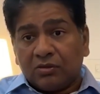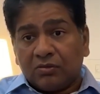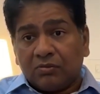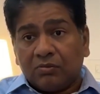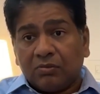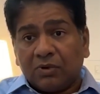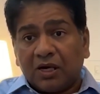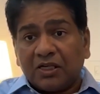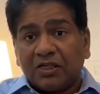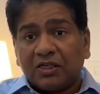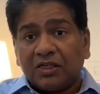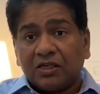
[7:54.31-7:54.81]

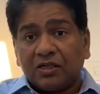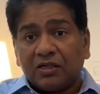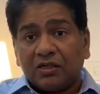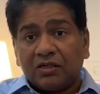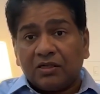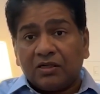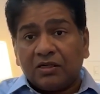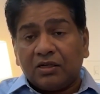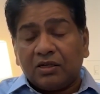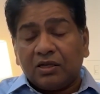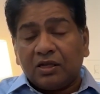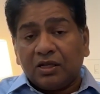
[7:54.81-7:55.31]
But
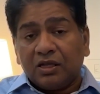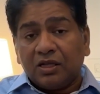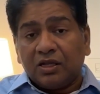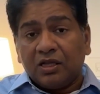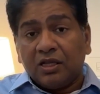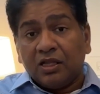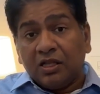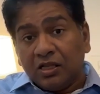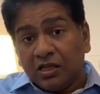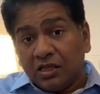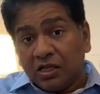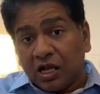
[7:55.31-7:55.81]

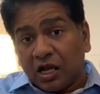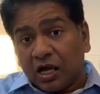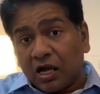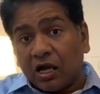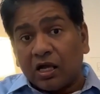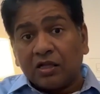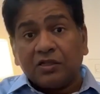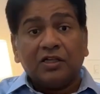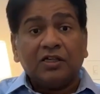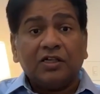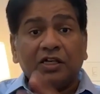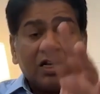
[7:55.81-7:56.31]
in the
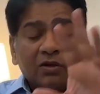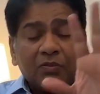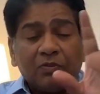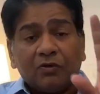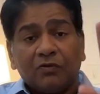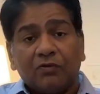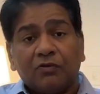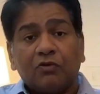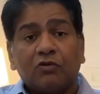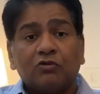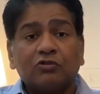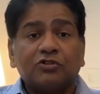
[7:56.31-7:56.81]
other type
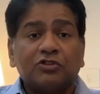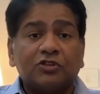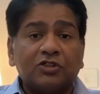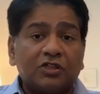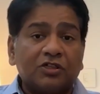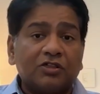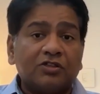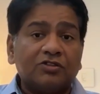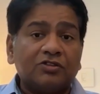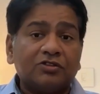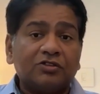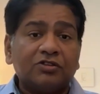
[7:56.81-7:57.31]
of
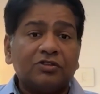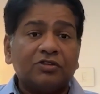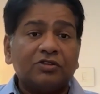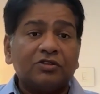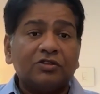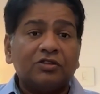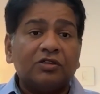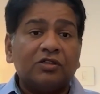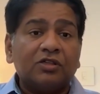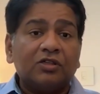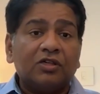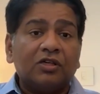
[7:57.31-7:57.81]
rosters,
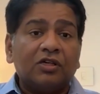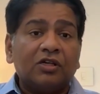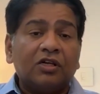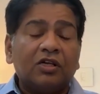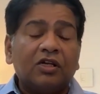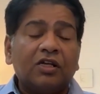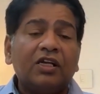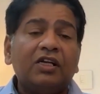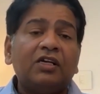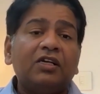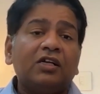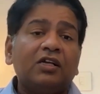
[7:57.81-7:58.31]

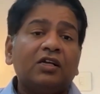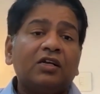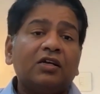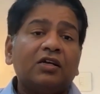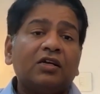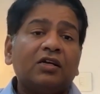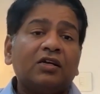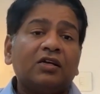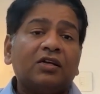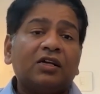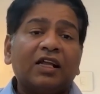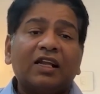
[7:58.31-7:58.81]
it
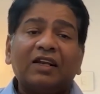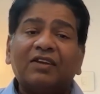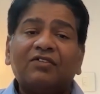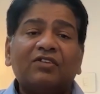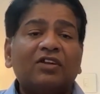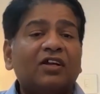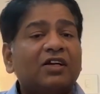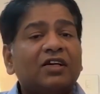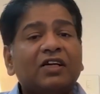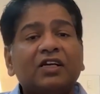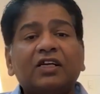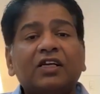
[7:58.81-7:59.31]
tells
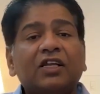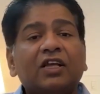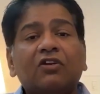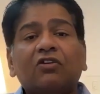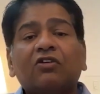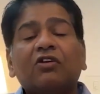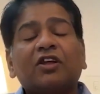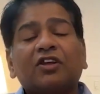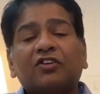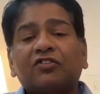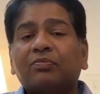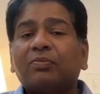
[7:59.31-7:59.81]
that it
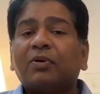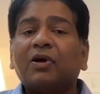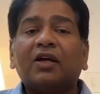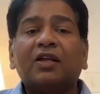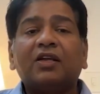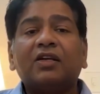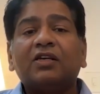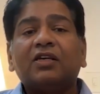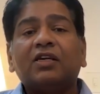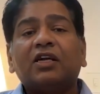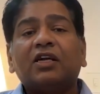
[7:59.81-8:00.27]
cannot expire, it